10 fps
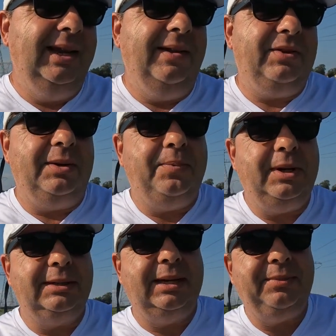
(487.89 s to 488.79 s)
if they're a
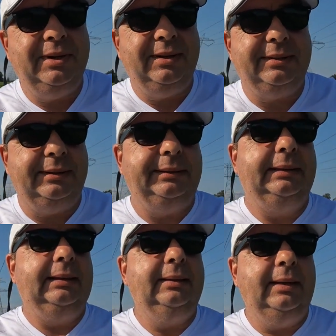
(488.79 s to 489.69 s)
part-time realtor,
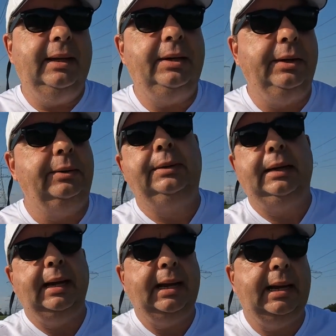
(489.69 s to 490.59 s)
I don't know,
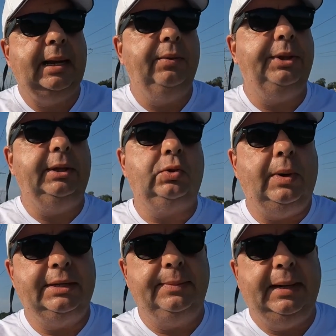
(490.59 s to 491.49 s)
I would think
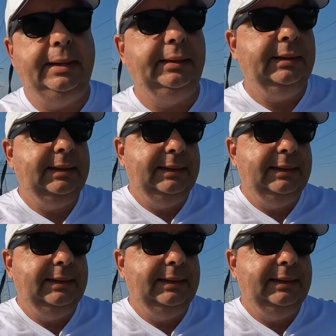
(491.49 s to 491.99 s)
twice about it.